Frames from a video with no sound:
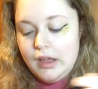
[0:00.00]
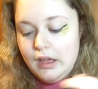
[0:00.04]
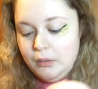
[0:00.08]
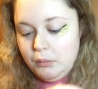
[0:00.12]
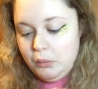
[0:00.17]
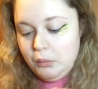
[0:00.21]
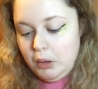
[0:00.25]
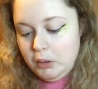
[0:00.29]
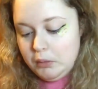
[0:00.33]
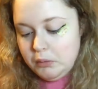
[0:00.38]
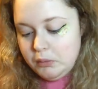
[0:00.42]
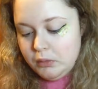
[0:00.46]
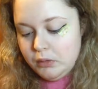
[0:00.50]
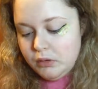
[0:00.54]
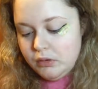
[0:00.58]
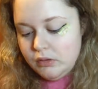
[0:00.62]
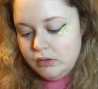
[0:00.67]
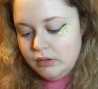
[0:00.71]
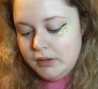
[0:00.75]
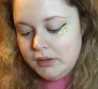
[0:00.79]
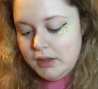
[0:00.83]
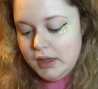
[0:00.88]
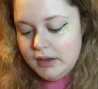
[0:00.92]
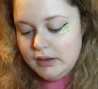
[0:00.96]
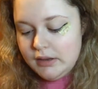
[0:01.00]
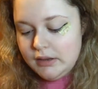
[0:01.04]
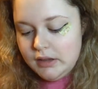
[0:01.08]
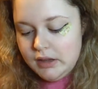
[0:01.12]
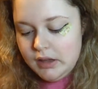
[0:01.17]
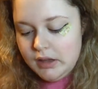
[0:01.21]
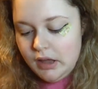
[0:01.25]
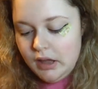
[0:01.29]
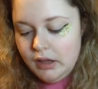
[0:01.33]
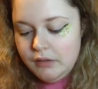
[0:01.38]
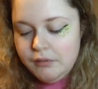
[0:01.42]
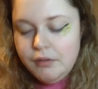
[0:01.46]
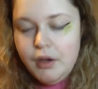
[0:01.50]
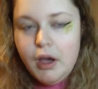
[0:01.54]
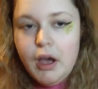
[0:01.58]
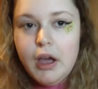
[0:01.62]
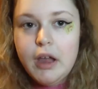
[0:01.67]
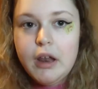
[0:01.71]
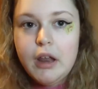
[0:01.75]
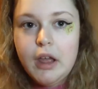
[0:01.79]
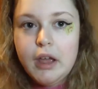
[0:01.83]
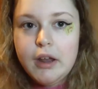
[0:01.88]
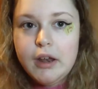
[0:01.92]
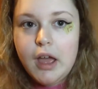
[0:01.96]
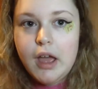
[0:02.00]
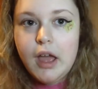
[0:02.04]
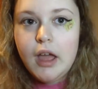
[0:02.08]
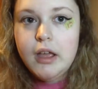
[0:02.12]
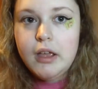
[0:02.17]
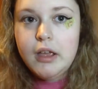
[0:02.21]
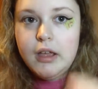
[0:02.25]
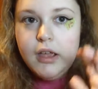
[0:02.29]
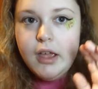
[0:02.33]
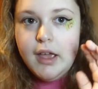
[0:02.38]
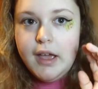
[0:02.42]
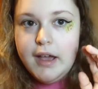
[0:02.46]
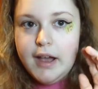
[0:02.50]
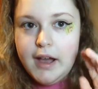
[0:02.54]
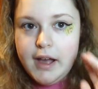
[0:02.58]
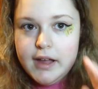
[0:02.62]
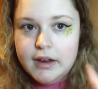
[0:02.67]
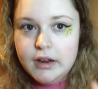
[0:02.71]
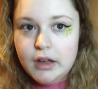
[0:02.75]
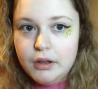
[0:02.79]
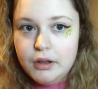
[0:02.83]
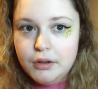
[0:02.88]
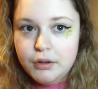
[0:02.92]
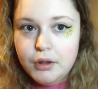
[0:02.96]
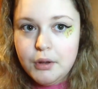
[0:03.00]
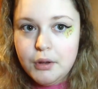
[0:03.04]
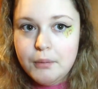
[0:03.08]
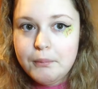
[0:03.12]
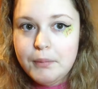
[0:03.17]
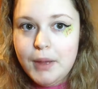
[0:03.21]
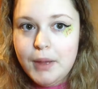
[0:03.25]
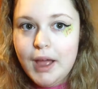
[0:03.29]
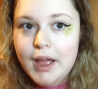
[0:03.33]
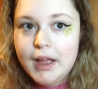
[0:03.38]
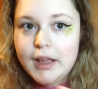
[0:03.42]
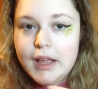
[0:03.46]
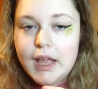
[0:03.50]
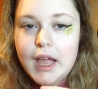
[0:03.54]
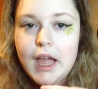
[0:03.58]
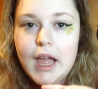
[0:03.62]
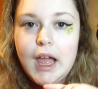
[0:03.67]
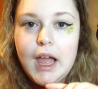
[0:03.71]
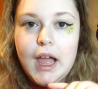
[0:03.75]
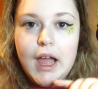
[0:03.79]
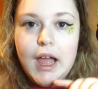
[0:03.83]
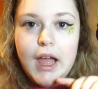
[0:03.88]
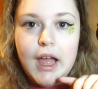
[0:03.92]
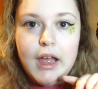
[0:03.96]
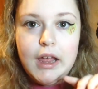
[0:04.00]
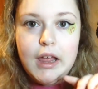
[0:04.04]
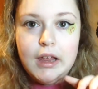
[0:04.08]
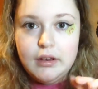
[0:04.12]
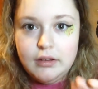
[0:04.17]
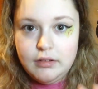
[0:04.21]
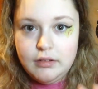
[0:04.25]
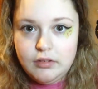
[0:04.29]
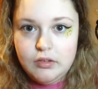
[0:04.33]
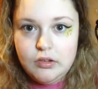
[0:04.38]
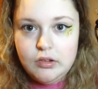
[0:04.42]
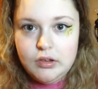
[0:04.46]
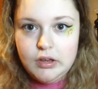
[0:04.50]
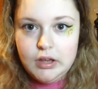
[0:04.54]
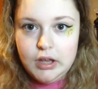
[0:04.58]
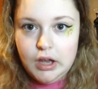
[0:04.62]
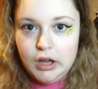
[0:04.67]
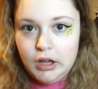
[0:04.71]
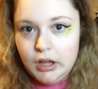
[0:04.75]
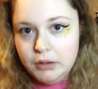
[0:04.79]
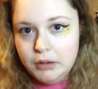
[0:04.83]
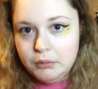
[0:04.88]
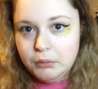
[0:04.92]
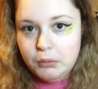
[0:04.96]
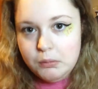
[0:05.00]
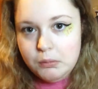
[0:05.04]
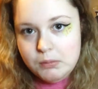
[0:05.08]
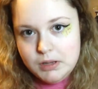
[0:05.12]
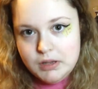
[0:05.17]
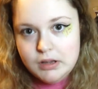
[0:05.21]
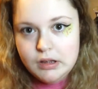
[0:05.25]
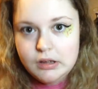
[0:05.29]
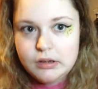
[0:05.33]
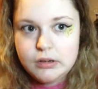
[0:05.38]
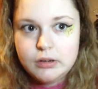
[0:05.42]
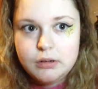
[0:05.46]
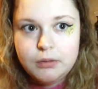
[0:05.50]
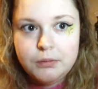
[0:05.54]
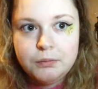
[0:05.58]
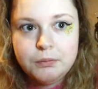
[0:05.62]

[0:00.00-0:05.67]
now I'm going to get the other eyeliner and I'll come back and the eye will be done.